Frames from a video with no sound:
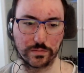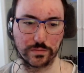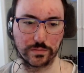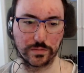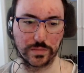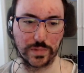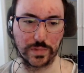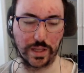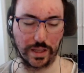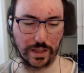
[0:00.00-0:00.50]

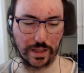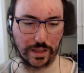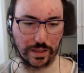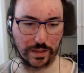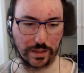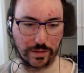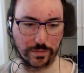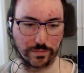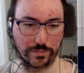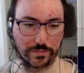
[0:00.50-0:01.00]

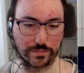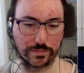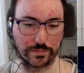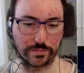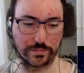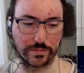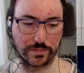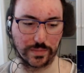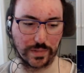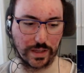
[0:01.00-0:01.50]
um,
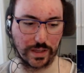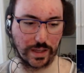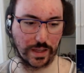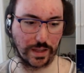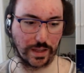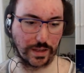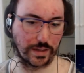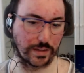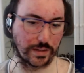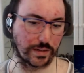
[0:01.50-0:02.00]

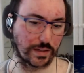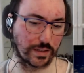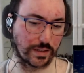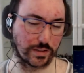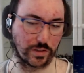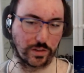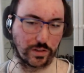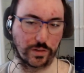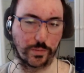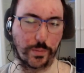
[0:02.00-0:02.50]
a
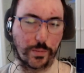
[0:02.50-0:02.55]
little